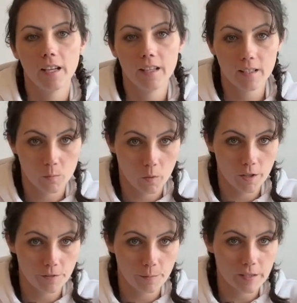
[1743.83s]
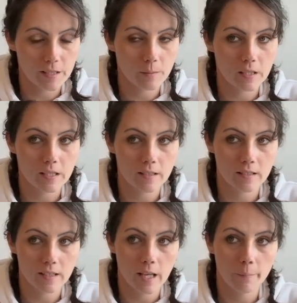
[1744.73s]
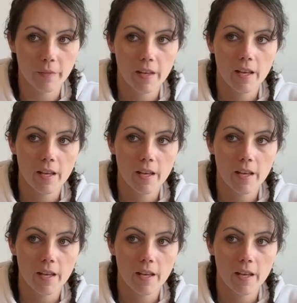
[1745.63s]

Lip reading: his wife, my stepsister Sam,